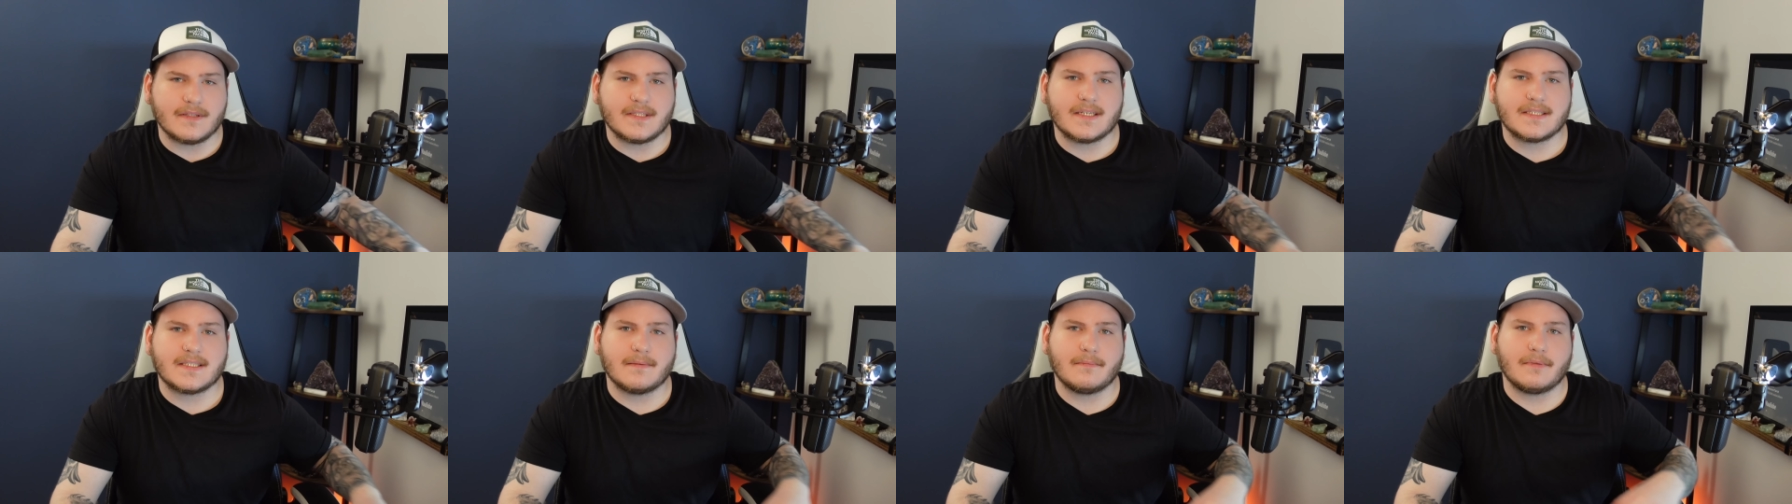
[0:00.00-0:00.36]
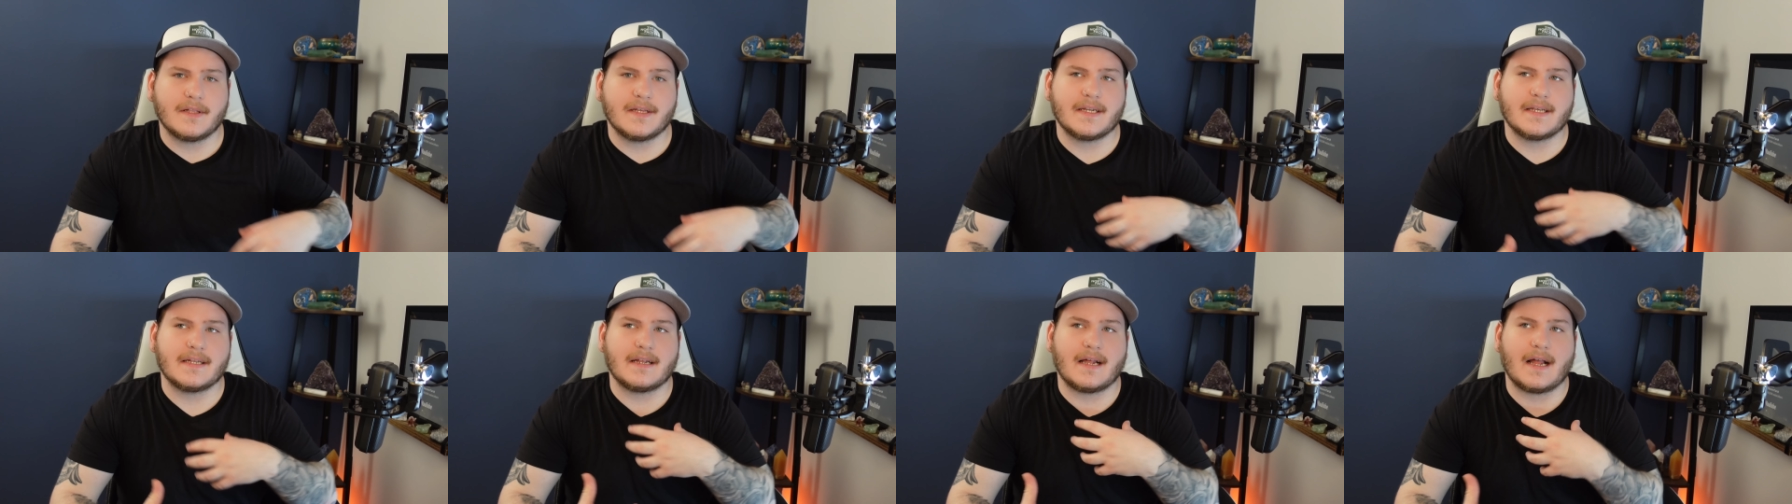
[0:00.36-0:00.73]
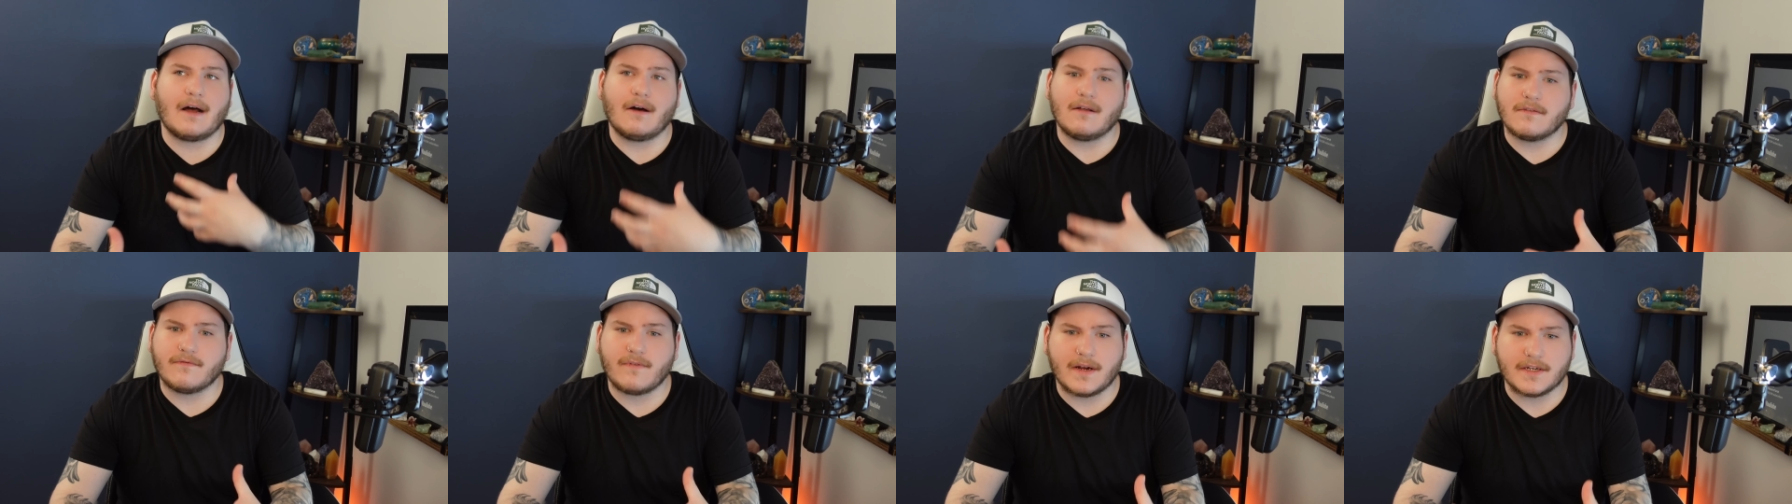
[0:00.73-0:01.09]
disciplined in a
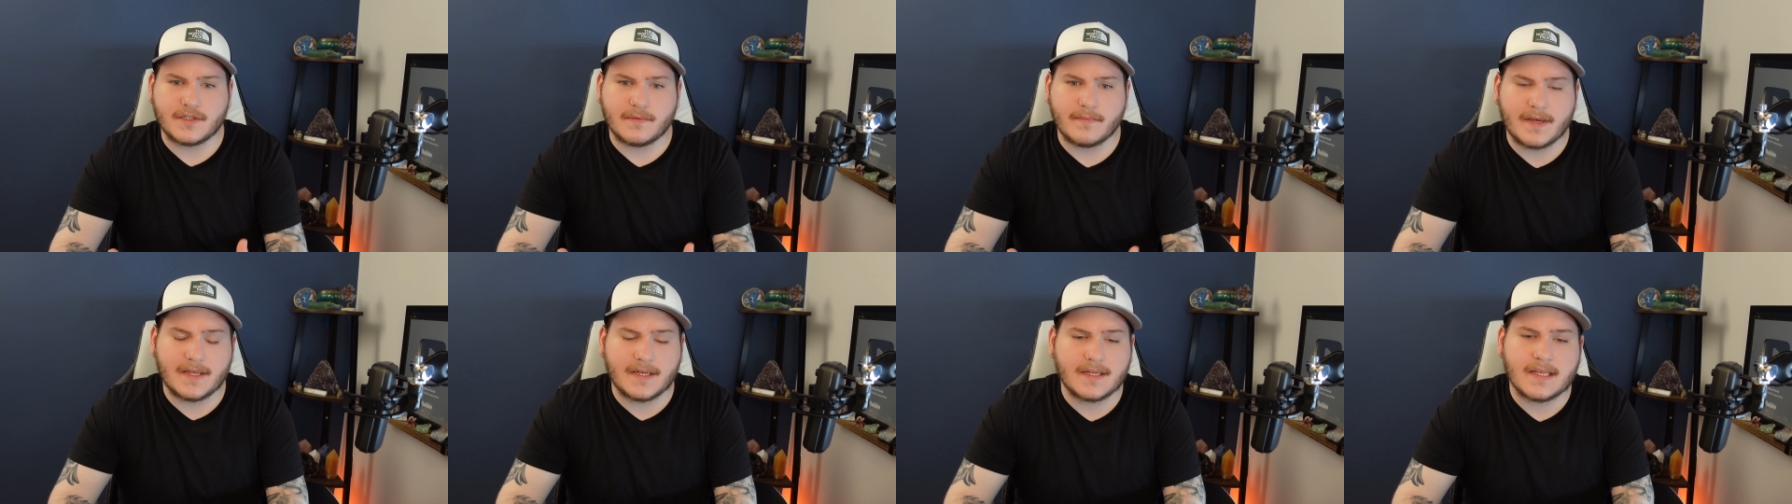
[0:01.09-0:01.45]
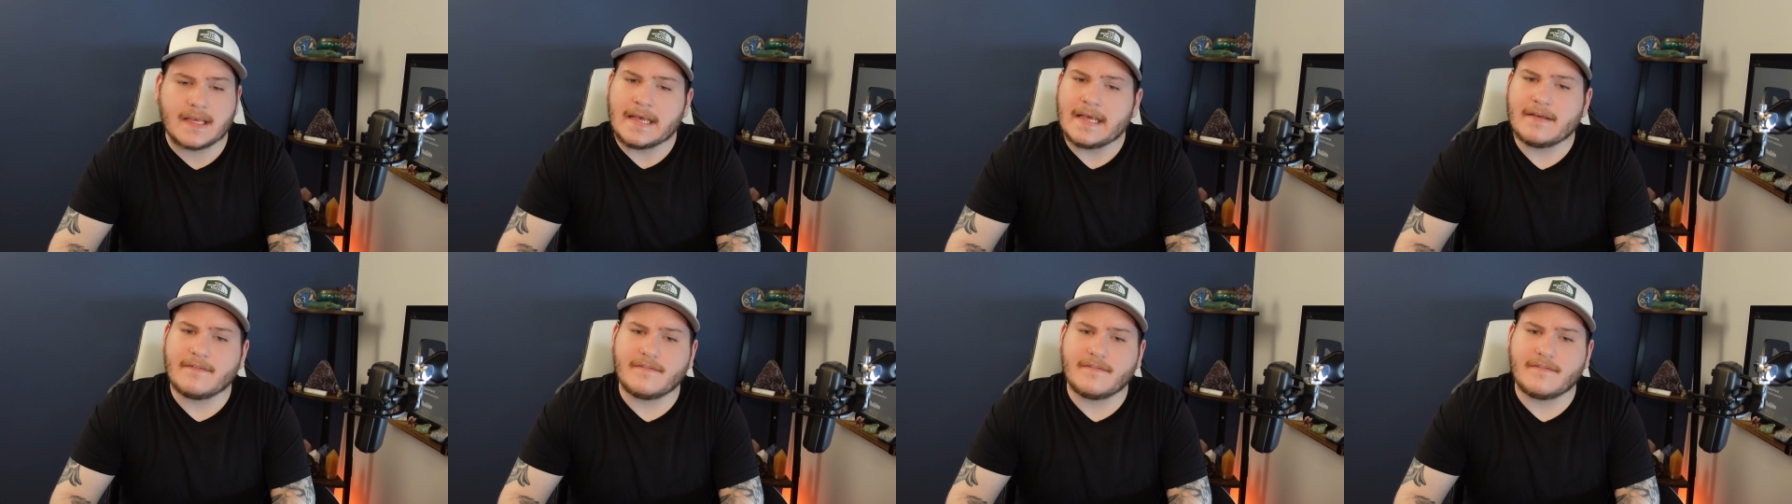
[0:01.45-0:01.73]
health regimen,